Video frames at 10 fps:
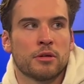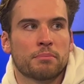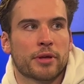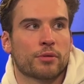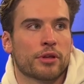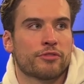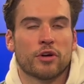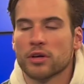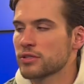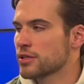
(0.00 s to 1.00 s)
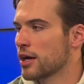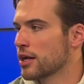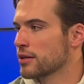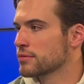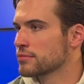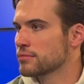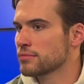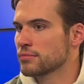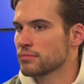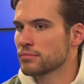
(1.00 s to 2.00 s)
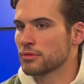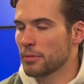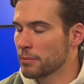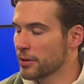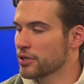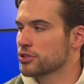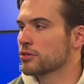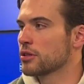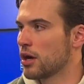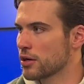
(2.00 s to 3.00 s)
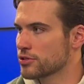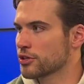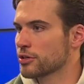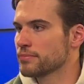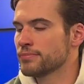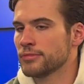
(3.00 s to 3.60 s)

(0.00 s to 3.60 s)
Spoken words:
Being really focused on the big picture, long term,